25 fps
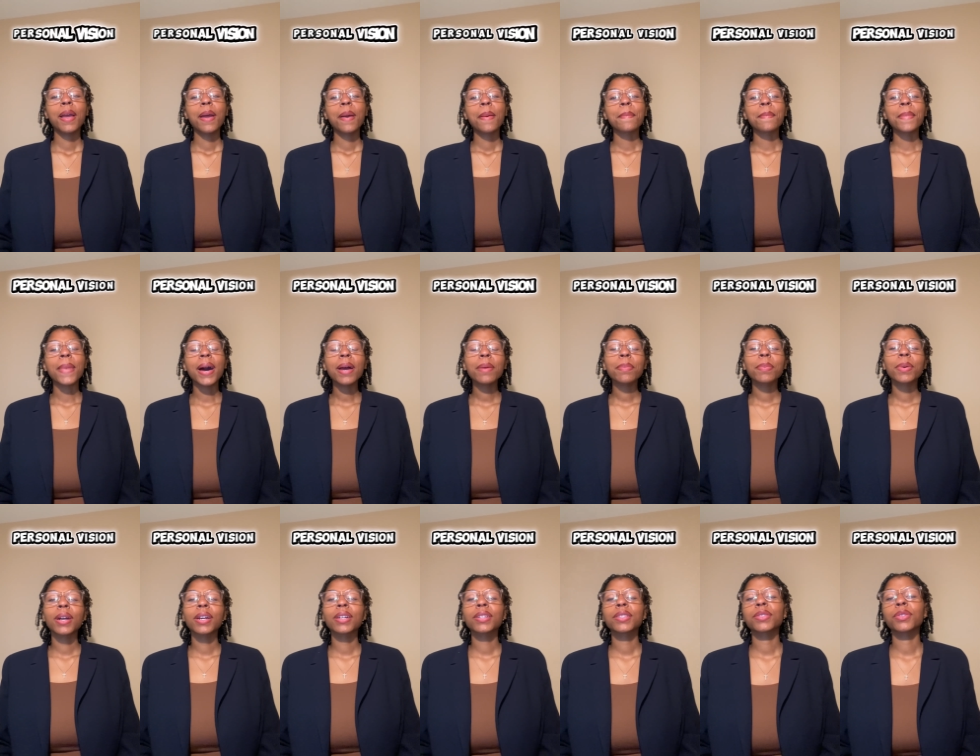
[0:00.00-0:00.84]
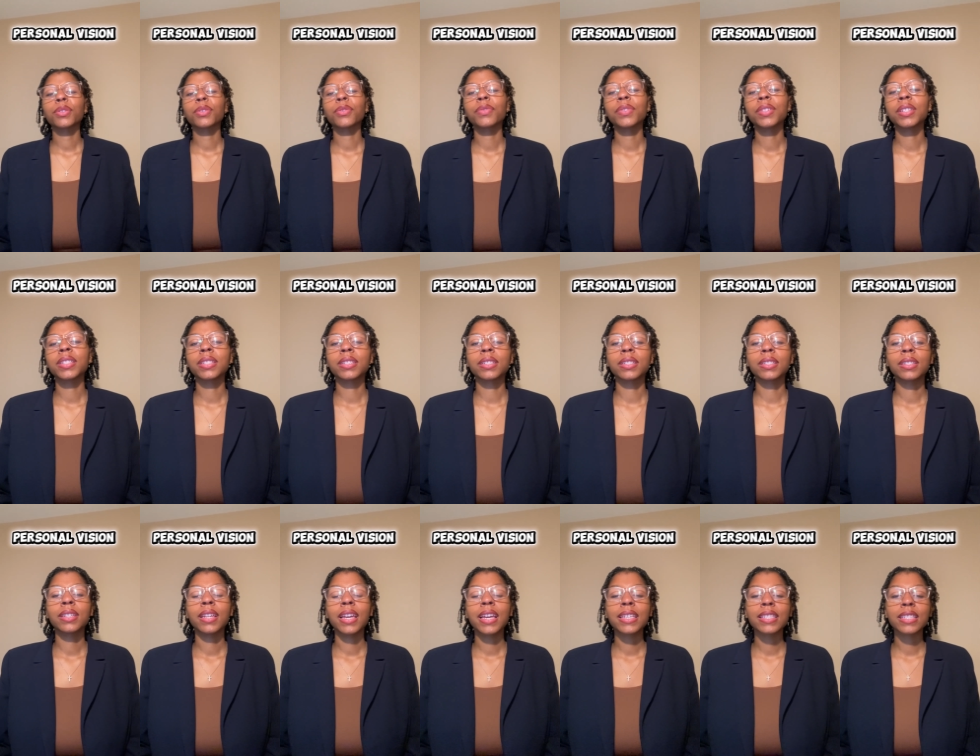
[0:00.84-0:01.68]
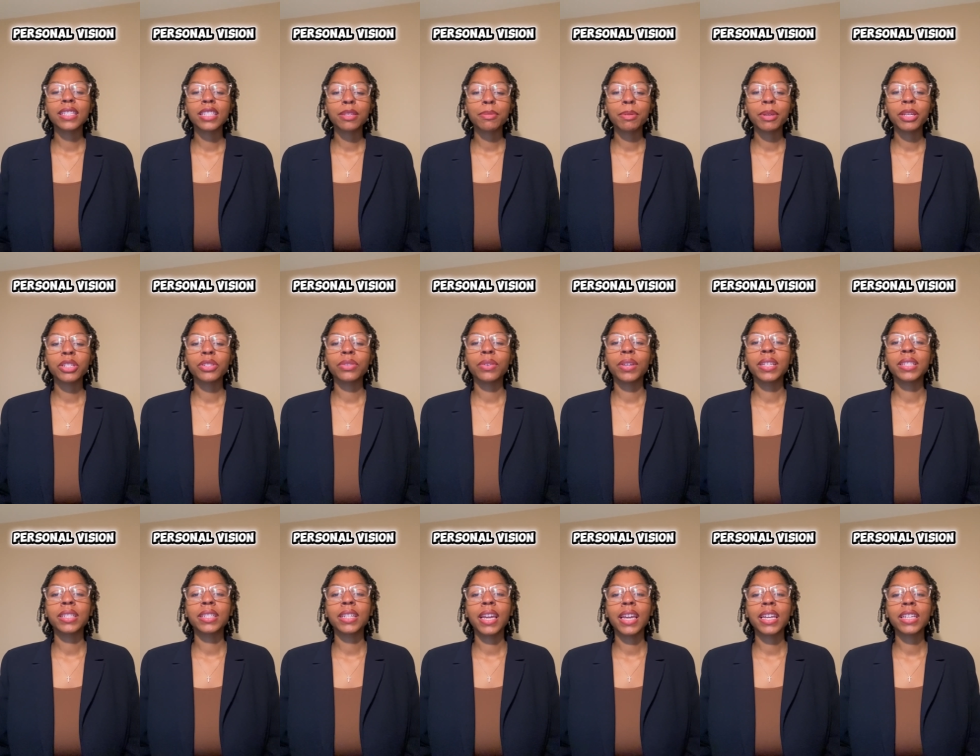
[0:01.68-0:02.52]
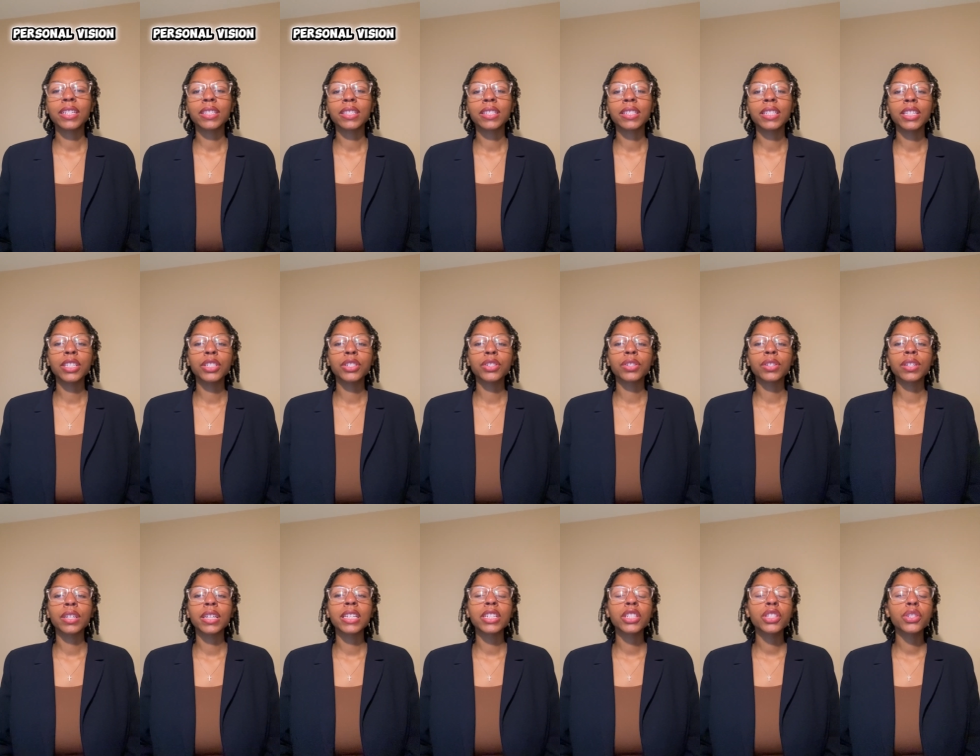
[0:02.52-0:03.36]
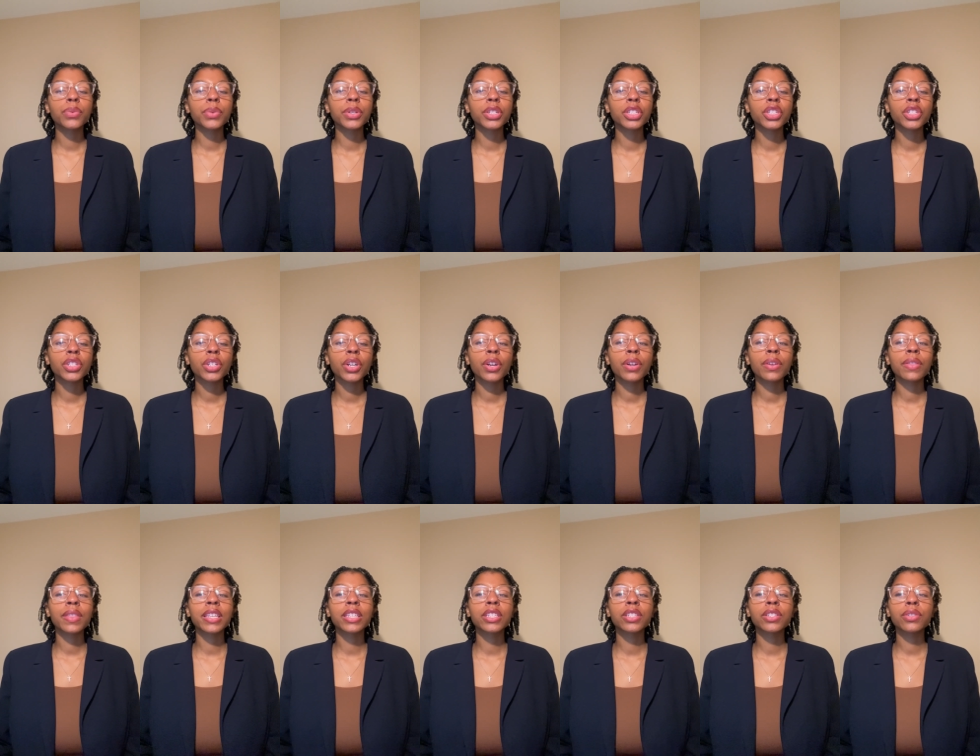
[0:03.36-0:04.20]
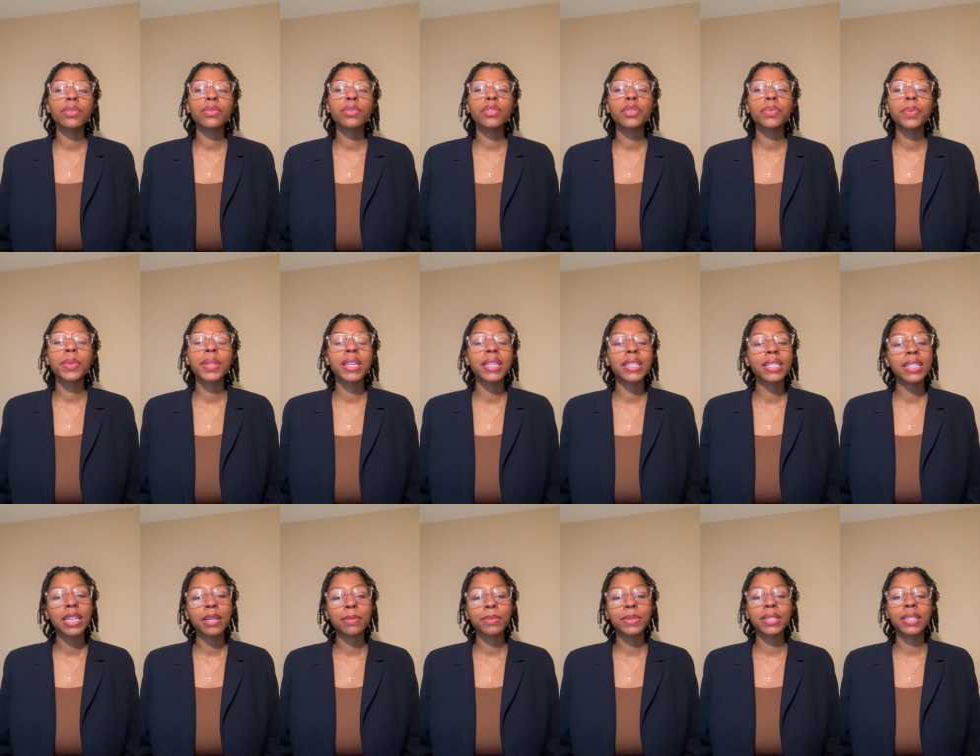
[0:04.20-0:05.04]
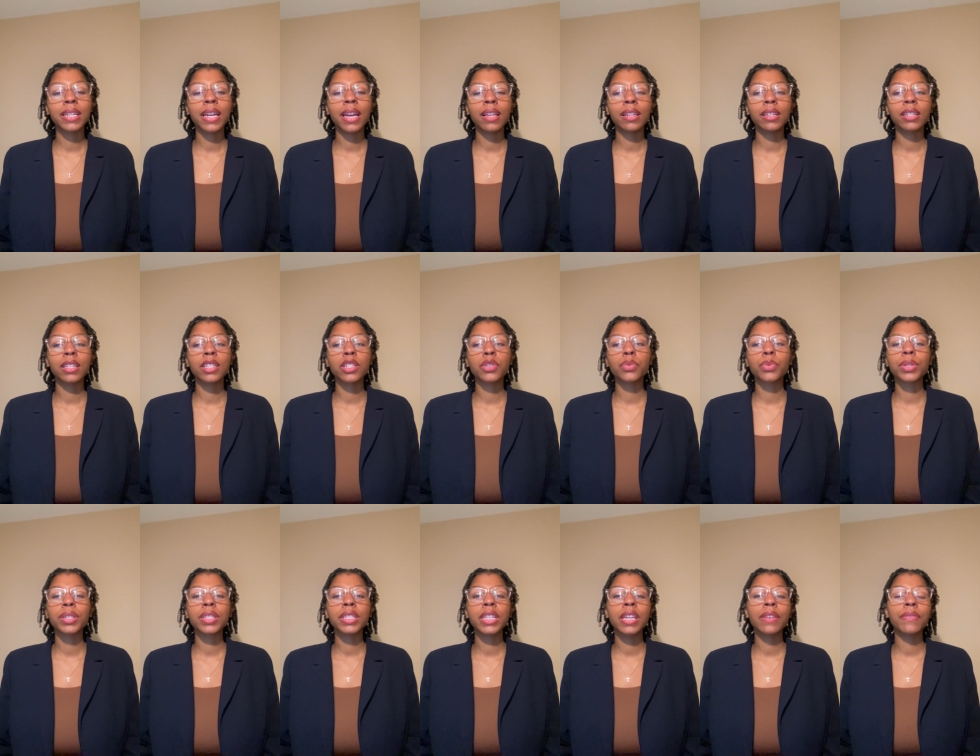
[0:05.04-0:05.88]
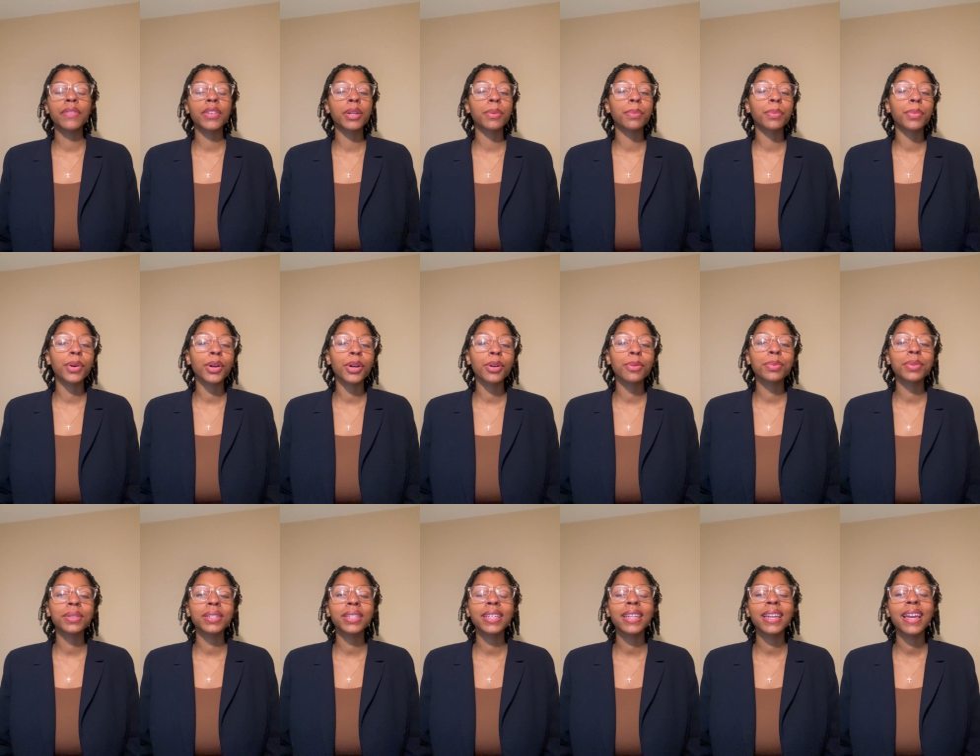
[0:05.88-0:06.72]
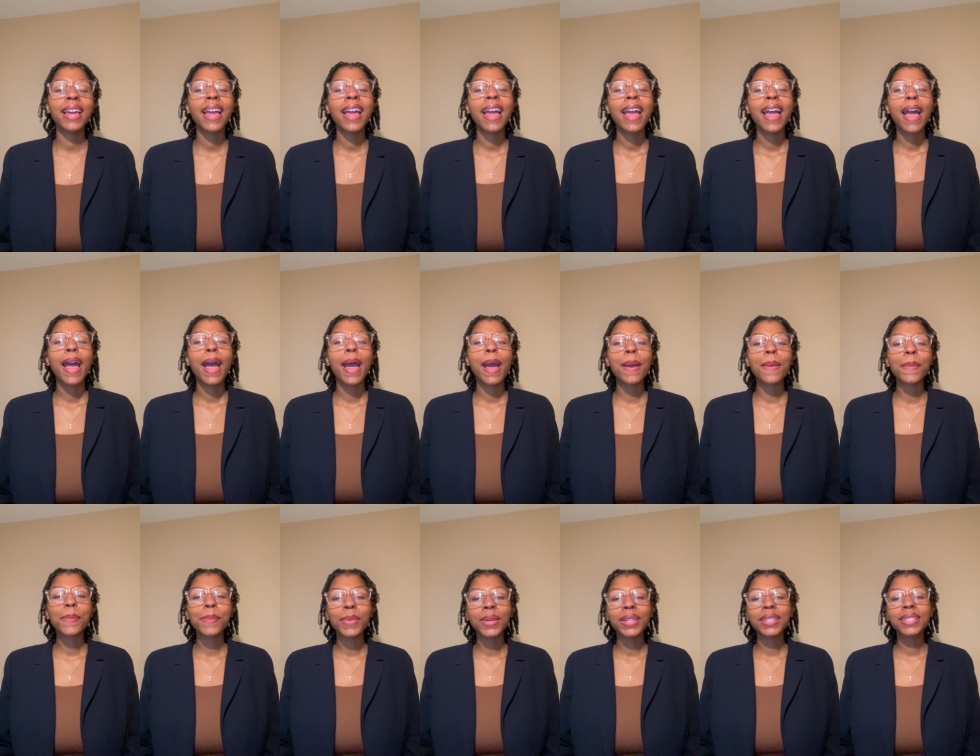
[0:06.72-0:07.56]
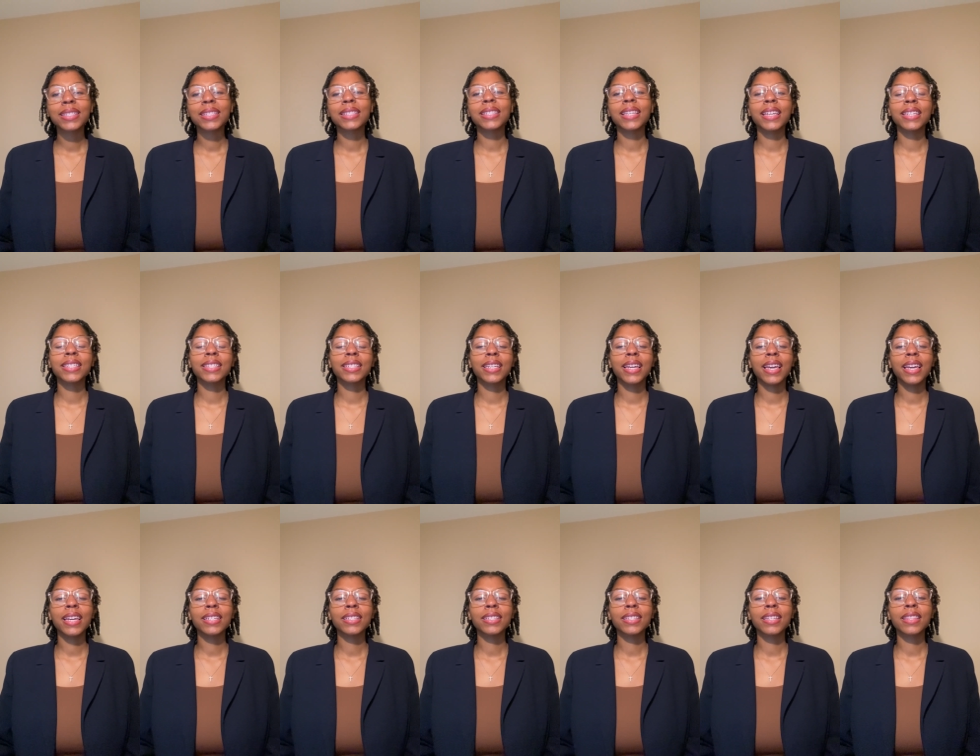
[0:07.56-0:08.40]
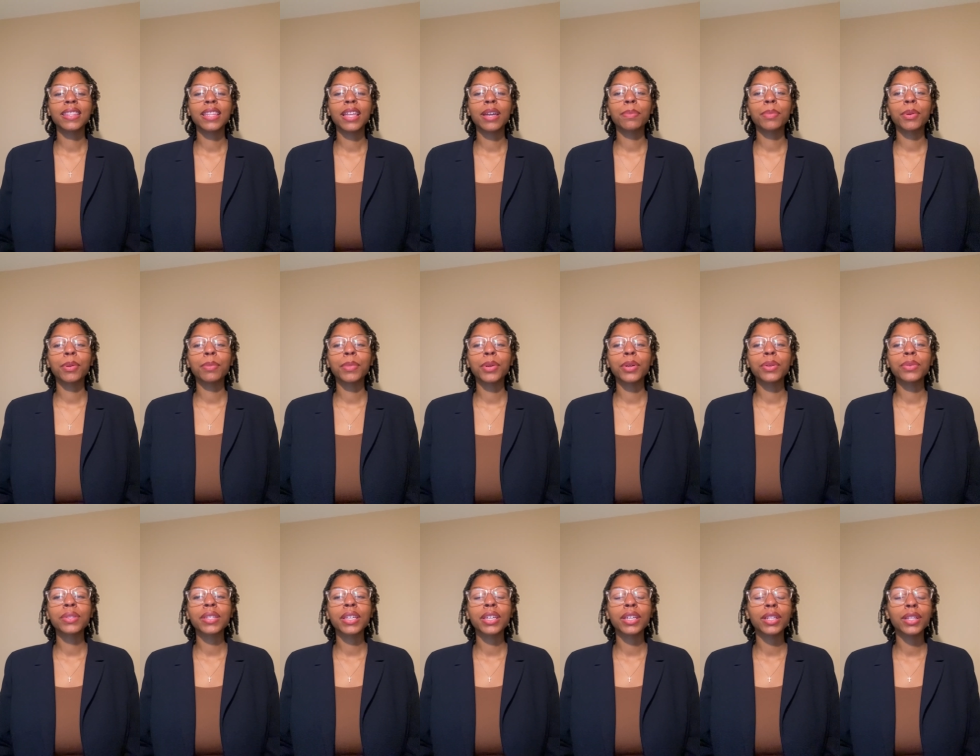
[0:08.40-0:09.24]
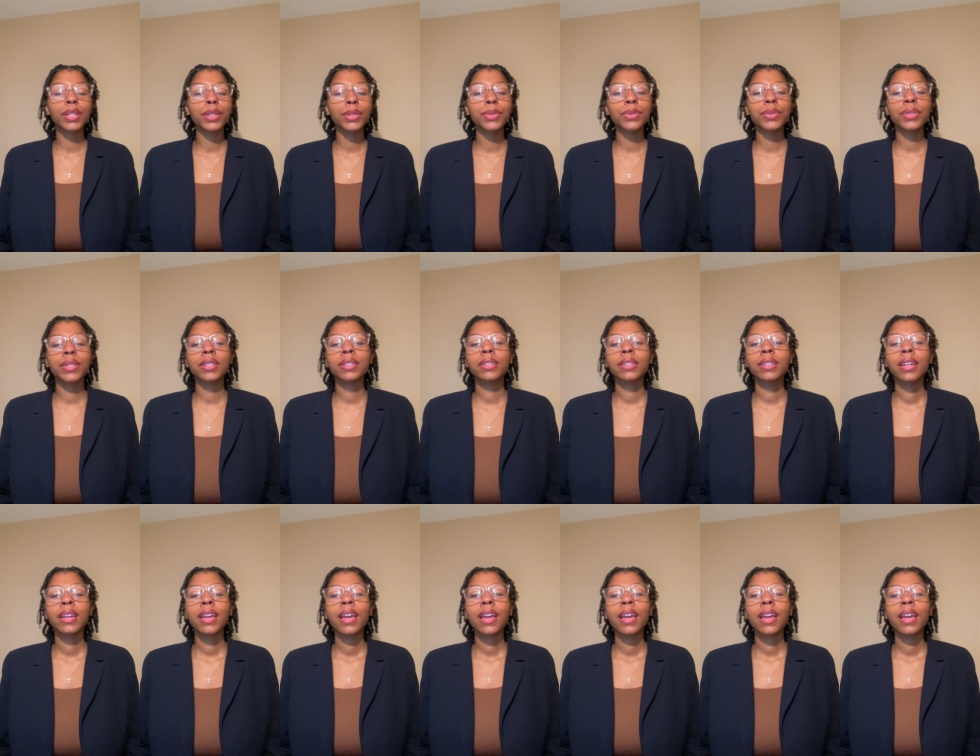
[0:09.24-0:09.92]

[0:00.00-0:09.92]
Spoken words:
My personal vision as a special education teacher is to ensure that students with exceptionalities receive an appropriately ambitious education that promotes inclusion,